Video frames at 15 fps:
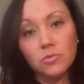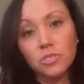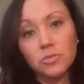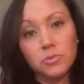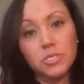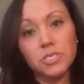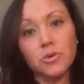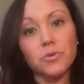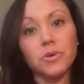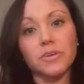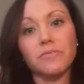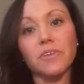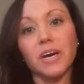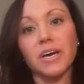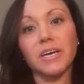which was
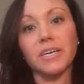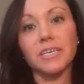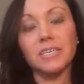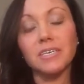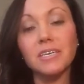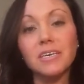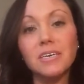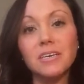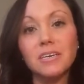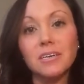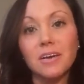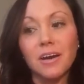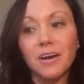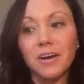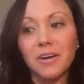going fine,
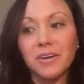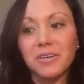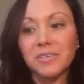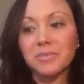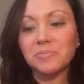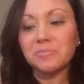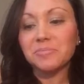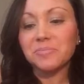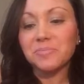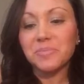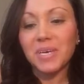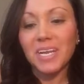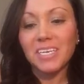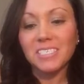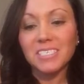
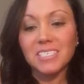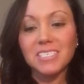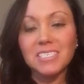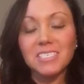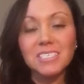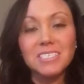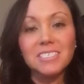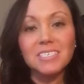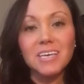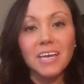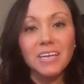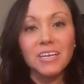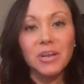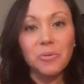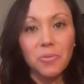but I just
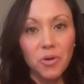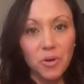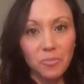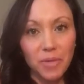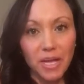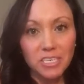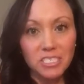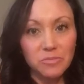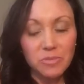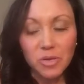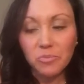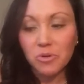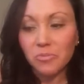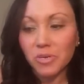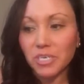ended up going back to
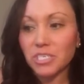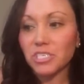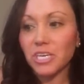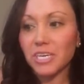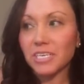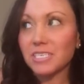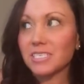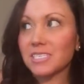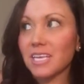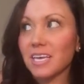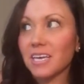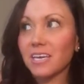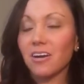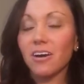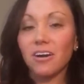my Premier shakes.
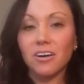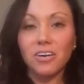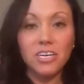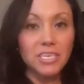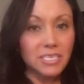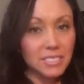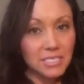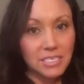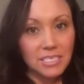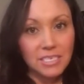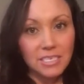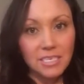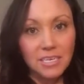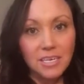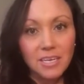They are
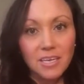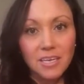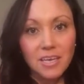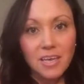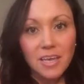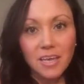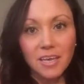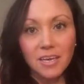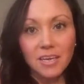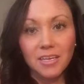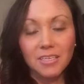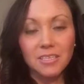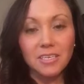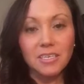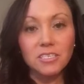easy,
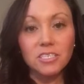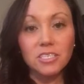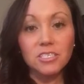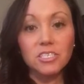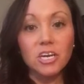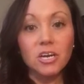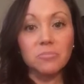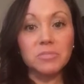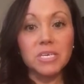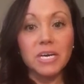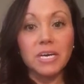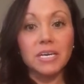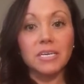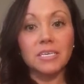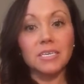and they get the job
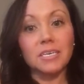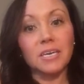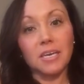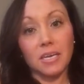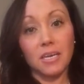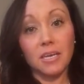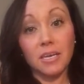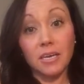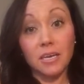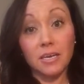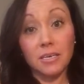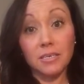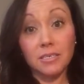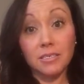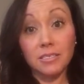done,
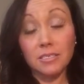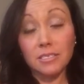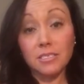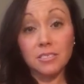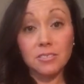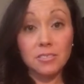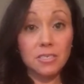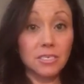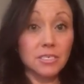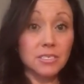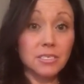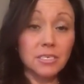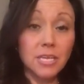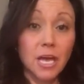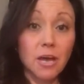and
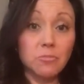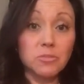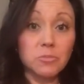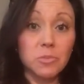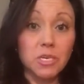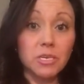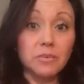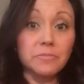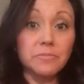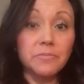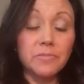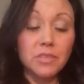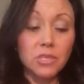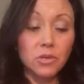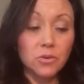it helps me
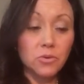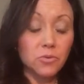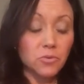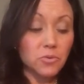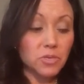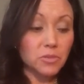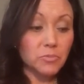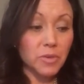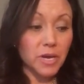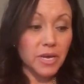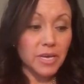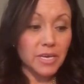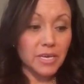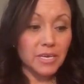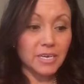with
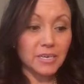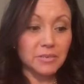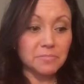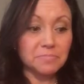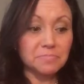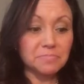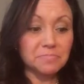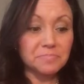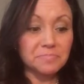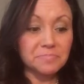my